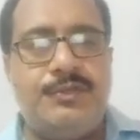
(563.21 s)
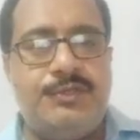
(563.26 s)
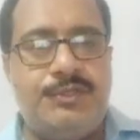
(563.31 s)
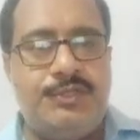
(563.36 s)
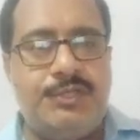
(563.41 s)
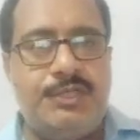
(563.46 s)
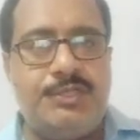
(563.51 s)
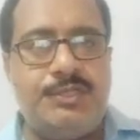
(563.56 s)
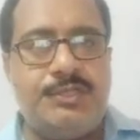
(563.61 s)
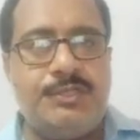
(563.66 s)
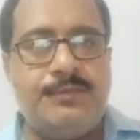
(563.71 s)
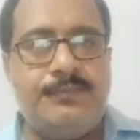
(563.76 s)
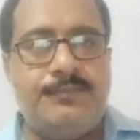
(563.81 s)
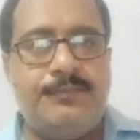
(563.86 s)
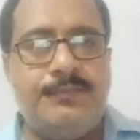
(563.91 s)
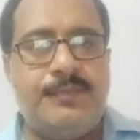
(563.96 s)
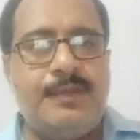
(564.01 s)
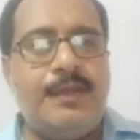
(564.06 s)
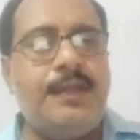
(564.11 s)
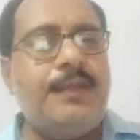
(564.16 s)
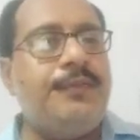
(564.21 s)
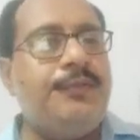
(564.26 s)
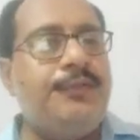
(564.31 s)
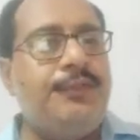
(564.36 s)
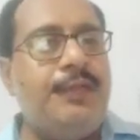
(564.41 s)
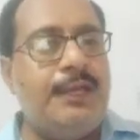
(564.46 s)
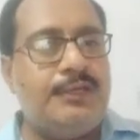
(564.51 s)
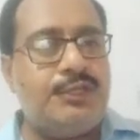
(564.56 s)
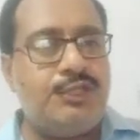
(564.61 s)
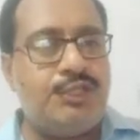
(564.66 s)
did,
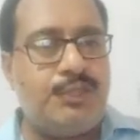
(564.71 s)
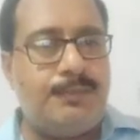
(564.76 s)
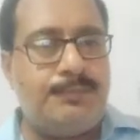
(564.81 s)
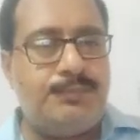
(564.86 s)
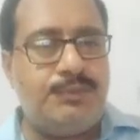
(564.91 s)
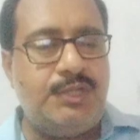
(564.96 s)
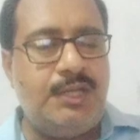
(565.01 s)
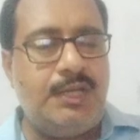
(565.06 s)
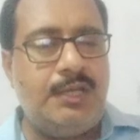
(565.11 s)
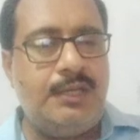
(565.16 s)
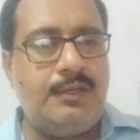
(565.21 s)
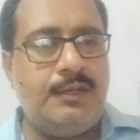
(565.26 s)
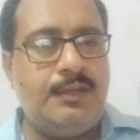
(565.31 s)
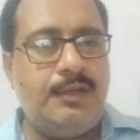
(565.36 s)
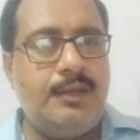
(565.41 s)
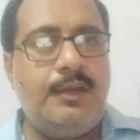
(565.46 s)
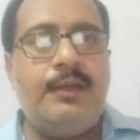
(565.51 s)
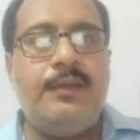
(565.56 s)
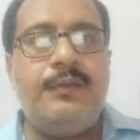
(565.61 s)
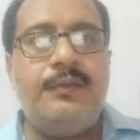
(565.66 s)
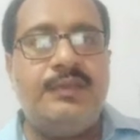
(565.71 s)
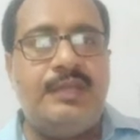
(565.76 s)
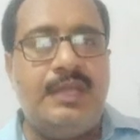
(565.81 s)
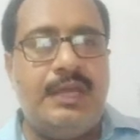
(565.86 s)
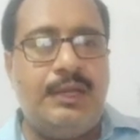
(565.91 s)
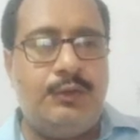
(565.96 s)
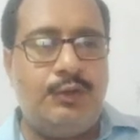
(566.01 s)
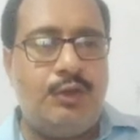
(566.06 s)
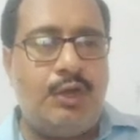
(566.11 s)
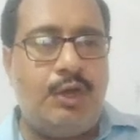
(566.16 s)
then subject,
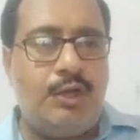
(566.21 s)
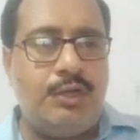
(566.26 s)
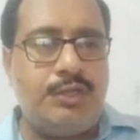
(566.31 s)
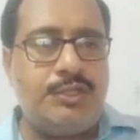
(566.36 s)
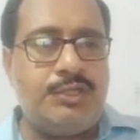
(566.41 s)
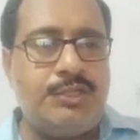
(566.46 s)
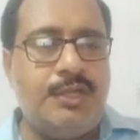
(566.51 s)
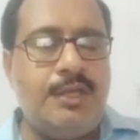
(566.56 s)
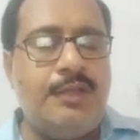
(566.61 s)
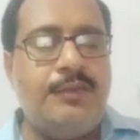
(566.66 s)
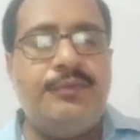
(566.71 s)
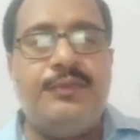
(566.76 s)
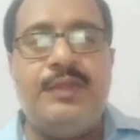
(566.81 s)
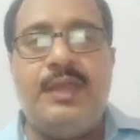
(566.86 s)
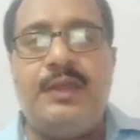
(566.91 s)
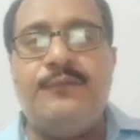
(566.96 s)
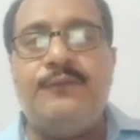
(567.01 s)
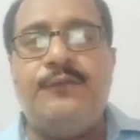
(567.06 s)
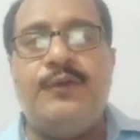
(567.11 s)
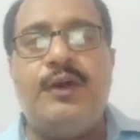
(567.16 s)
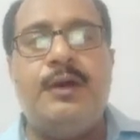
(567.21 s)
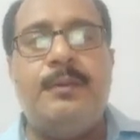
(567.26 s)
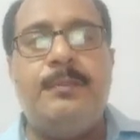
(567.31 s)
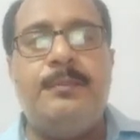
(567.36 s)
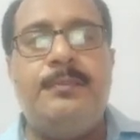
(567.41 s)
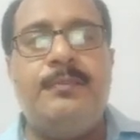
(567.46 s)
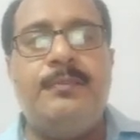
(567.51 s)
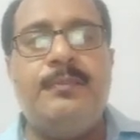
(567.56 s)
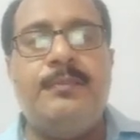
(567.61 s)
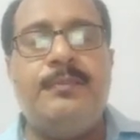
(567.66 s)
then not, then verb,
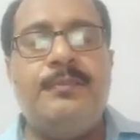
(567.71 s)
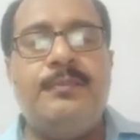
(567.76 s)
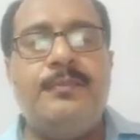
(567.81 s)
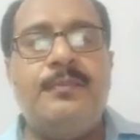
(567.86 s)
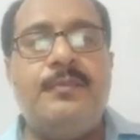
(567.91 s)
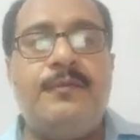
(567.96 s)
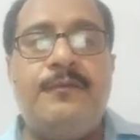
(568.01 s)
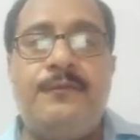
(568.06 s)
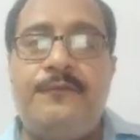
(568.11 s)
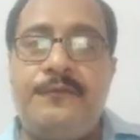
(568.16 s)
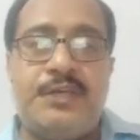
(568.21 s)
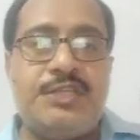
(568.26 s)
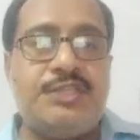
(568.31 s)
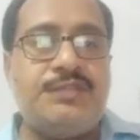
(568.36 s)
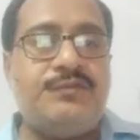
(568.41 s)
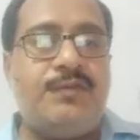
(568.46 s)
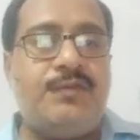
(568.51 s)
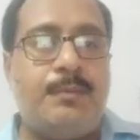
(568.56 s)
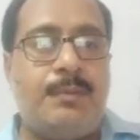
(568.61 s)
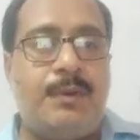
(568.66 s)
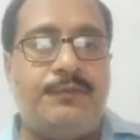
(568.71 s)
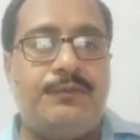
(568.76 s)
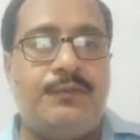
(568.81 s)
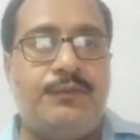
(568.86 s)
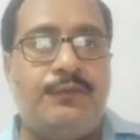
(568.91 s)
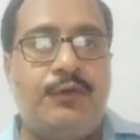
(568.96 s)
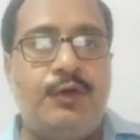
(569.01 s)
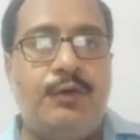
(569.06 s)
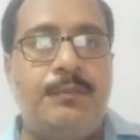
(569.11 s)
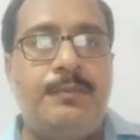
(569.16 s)
first form of the
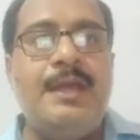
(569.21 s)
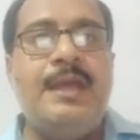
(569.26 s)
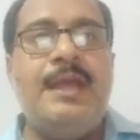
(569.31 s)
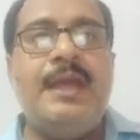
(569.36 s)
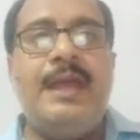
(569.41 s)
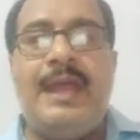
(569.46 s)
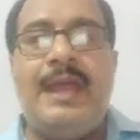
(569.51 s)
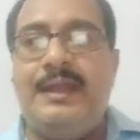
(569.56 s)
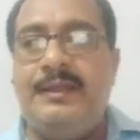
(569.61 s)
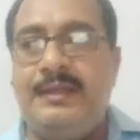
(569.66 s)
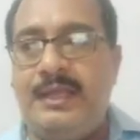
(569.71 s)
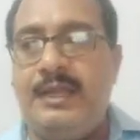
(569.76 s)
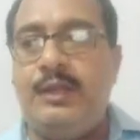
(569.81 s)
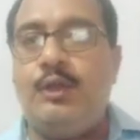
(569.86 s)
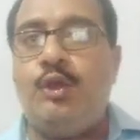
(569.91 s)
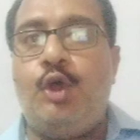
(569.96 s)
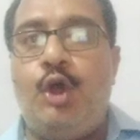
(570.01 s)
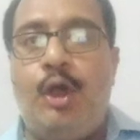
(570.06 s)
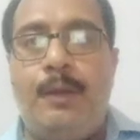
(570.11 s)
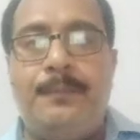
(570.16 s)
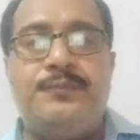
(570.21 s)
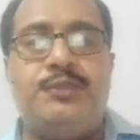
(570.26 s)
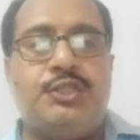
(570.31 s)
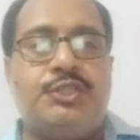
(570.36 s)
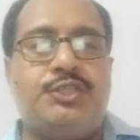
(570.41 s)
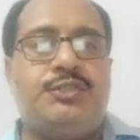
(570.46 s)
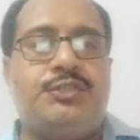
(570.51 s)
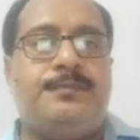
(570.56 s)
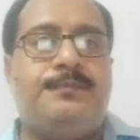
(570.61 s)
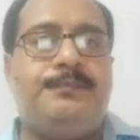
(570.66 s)
verb, and then
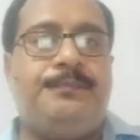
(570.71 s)
object.